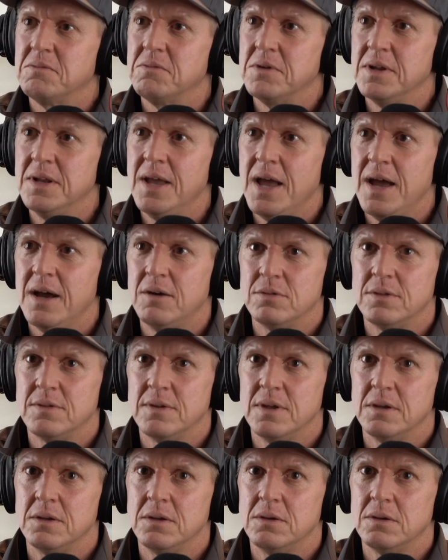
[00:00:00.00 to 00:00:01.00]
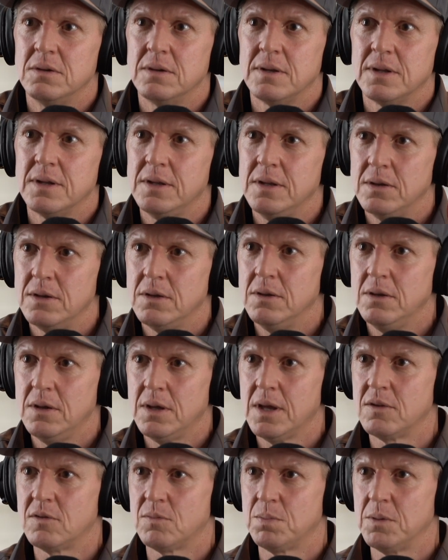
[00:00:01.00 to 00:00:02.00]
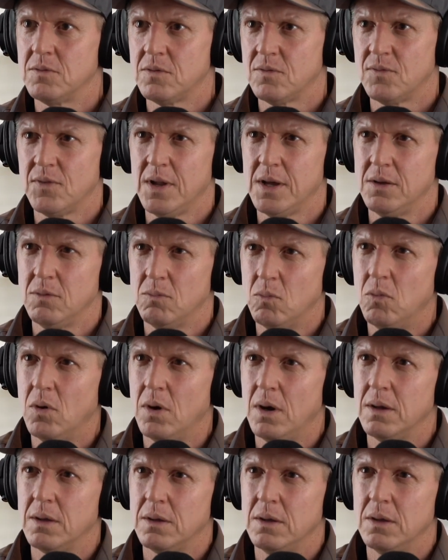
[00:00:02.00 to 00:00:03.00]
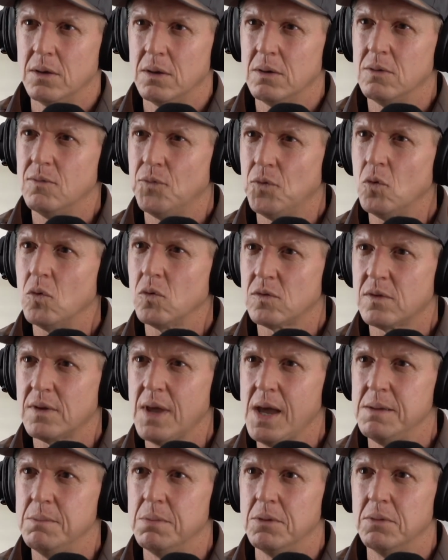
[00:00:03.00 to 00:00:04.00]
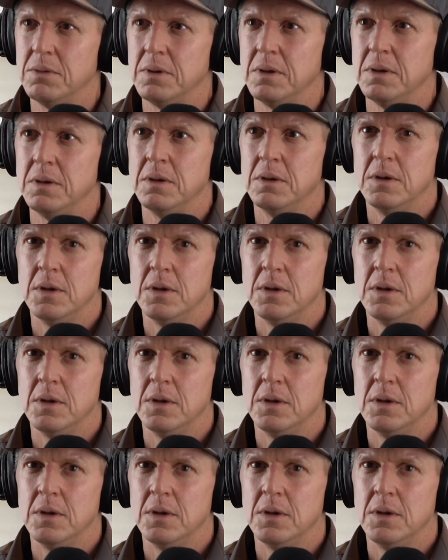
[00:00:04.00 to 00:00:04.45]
really healthy and good. Like you get sponsored for like for skateboarding,